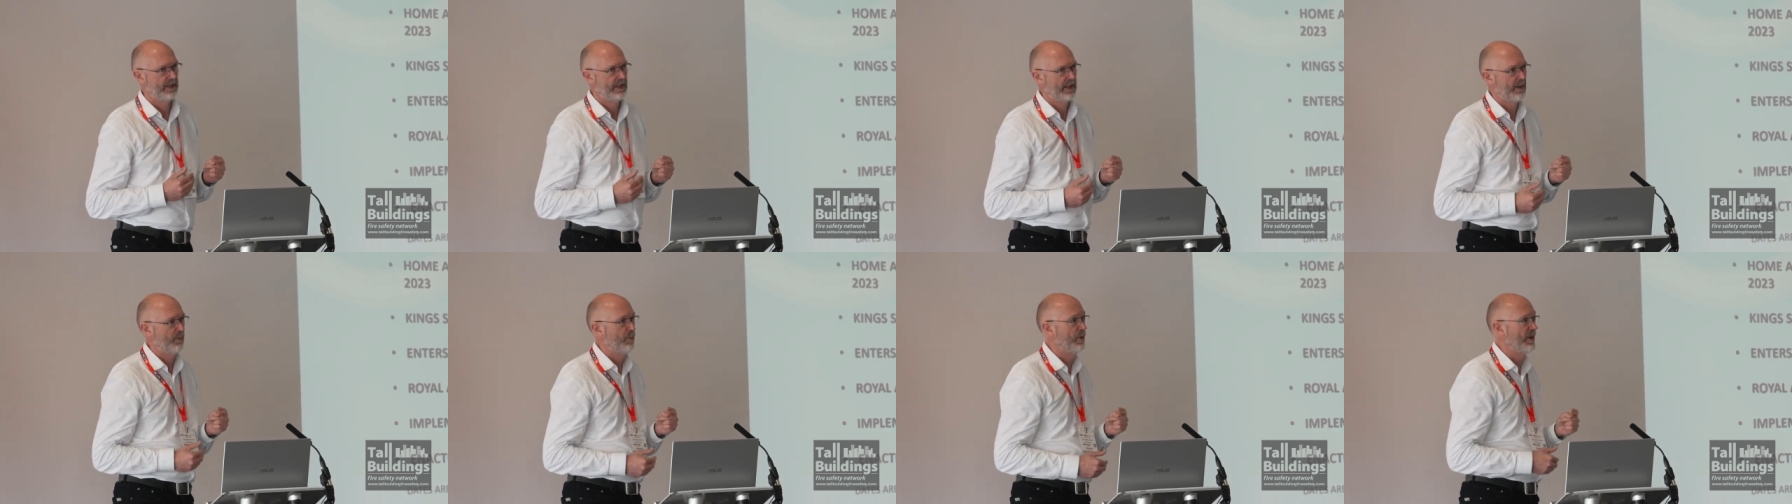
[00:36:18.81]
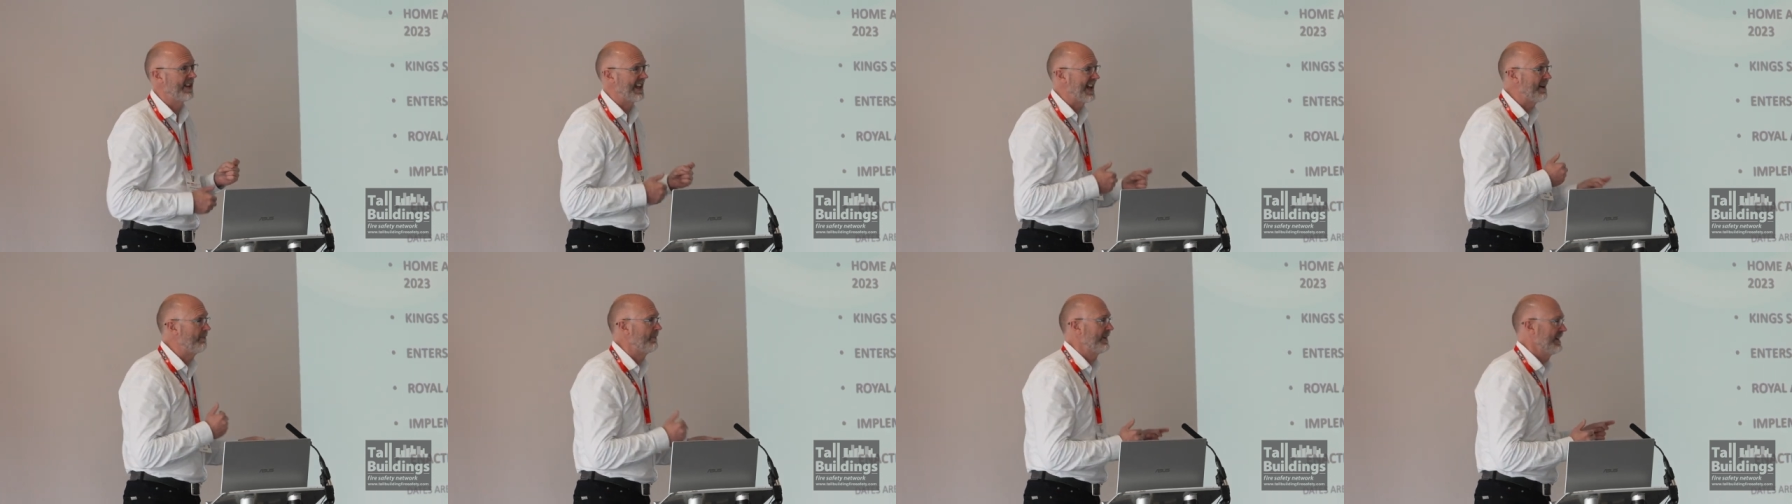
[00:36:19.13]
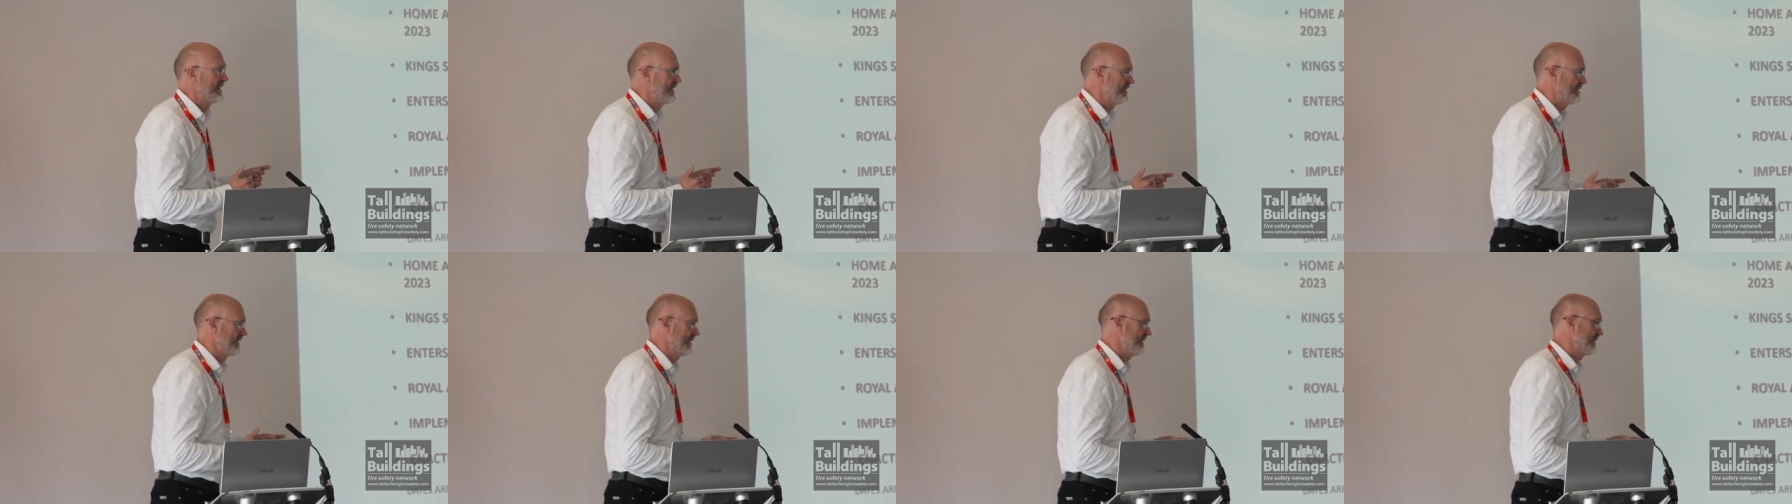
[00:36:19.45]
And what that
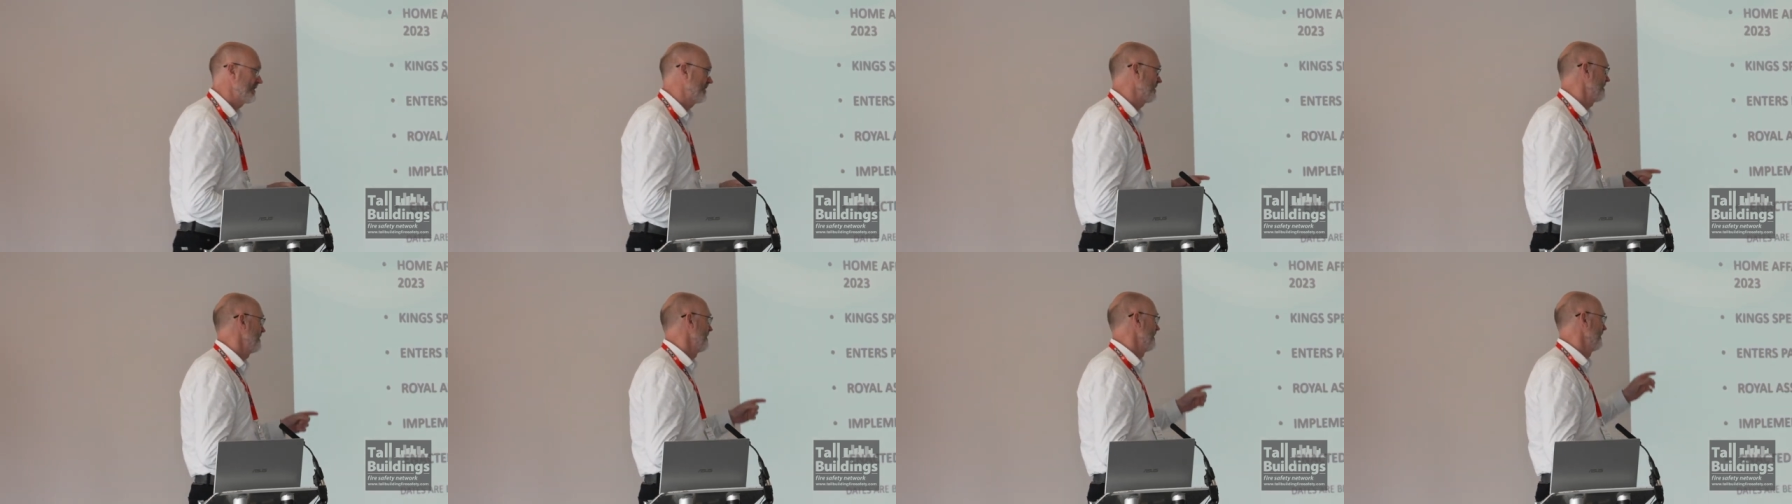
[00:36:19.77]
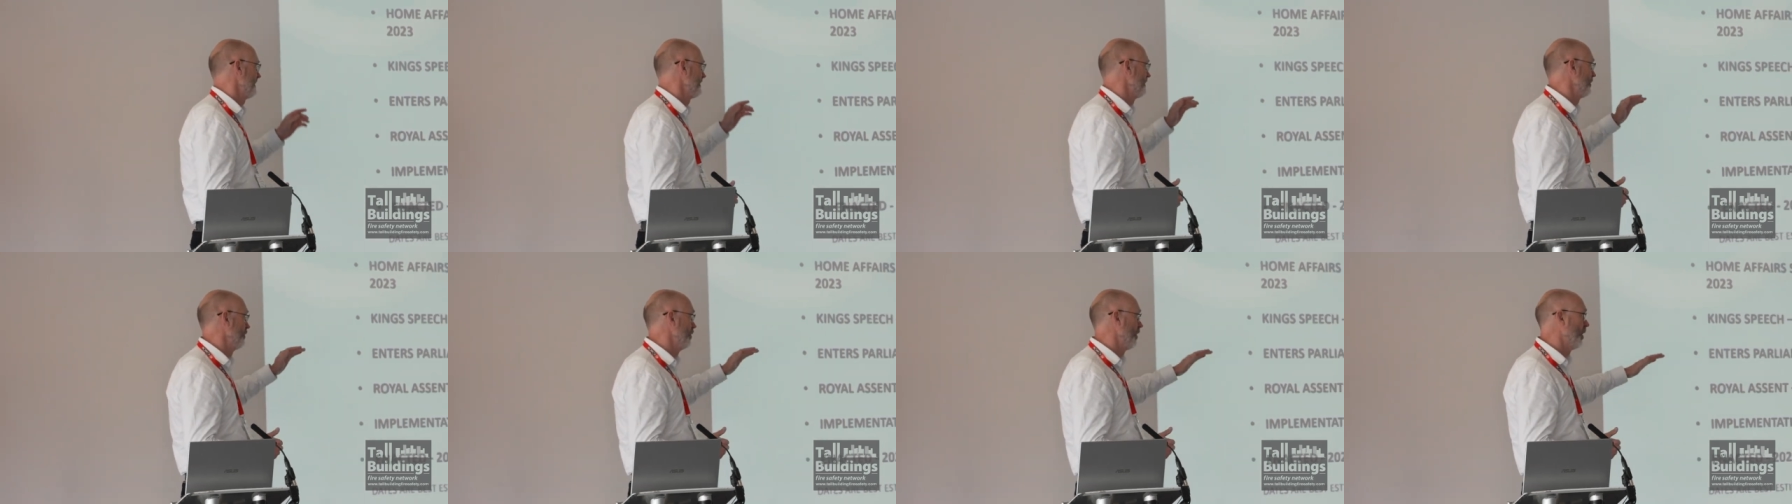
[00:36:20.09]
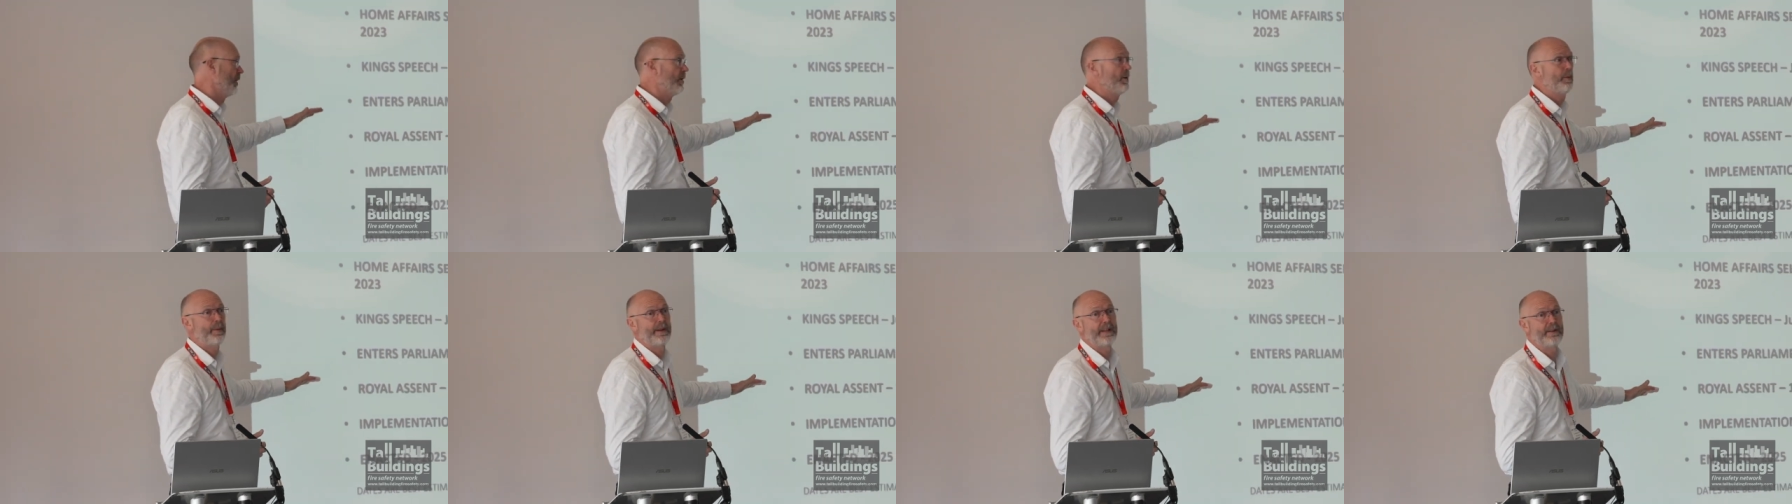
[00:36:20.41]
means is the
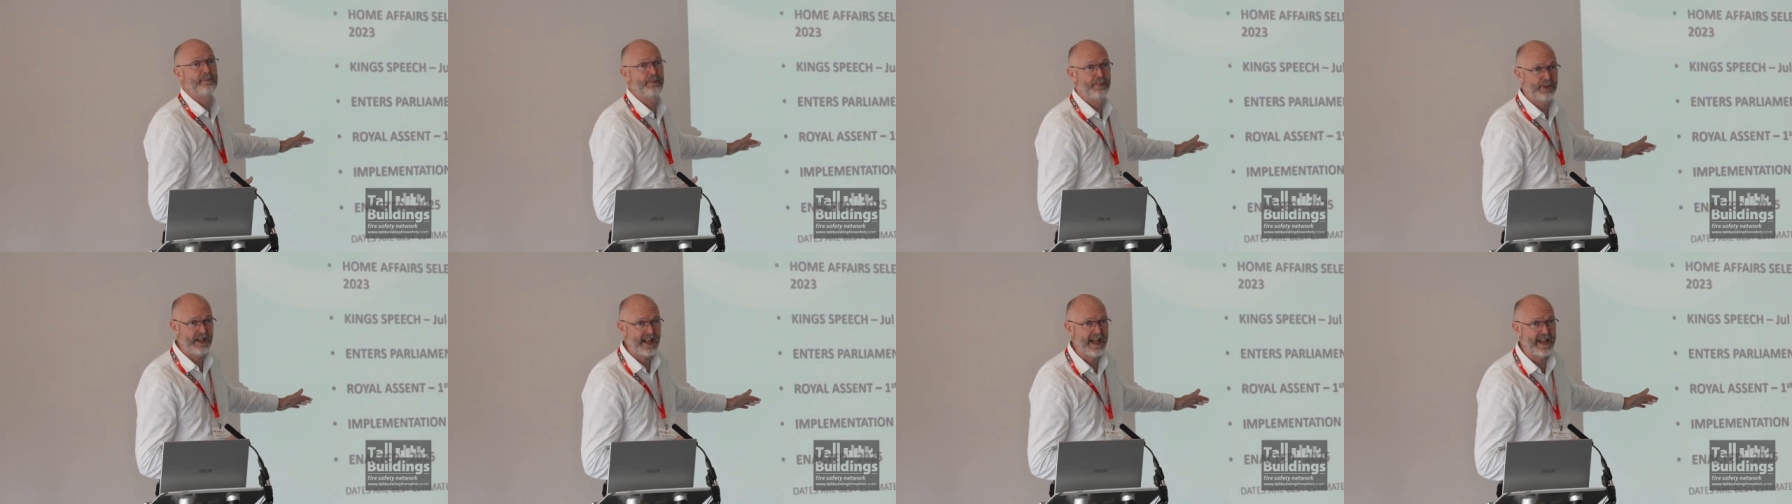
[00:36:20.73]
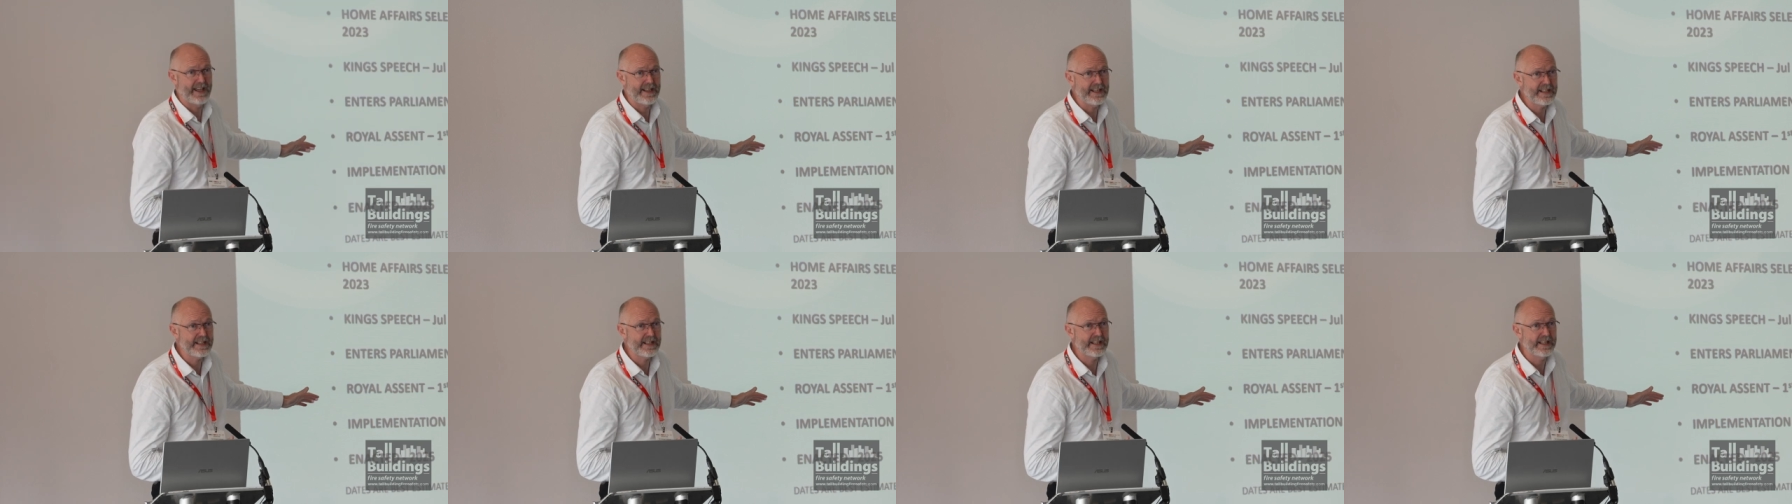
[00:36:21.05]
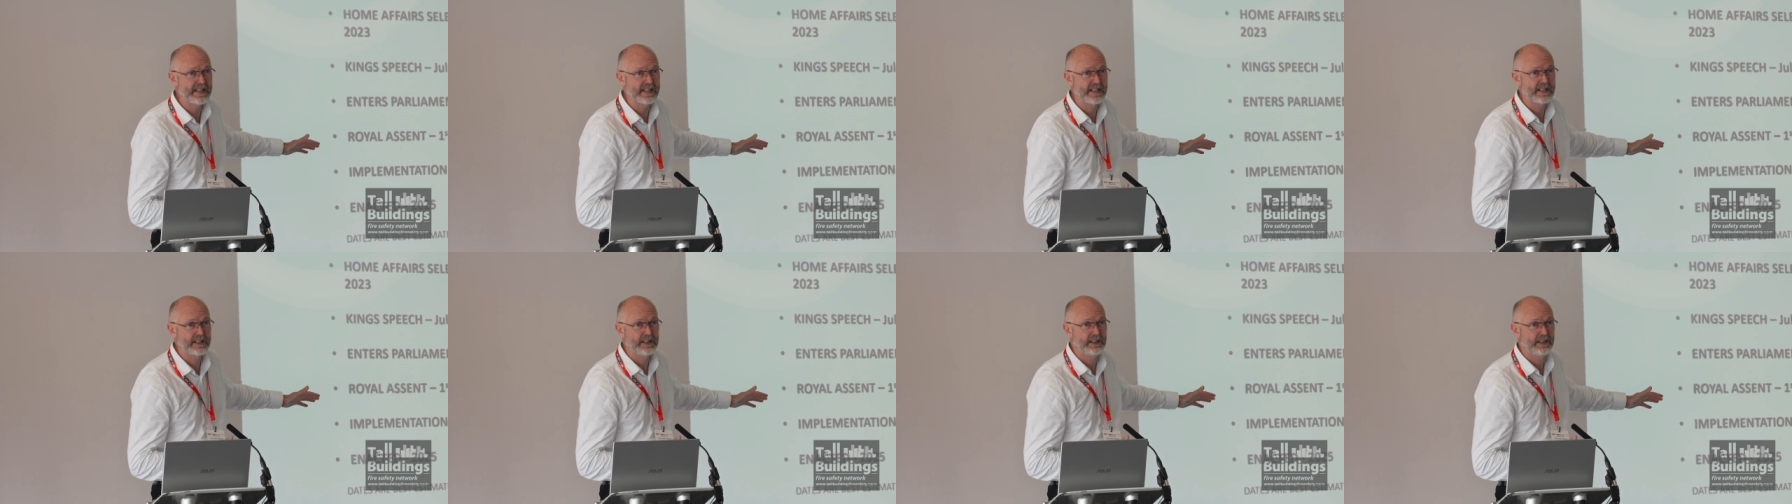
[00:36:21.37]
law will be in
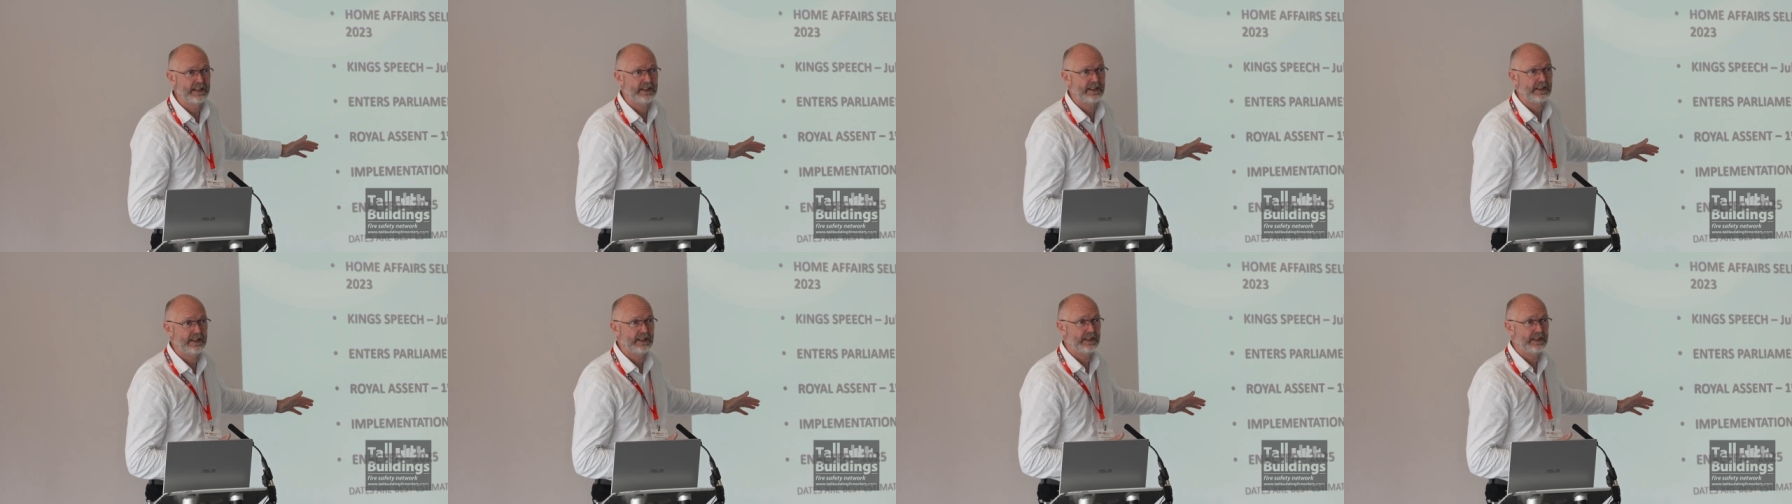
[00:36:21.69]
place,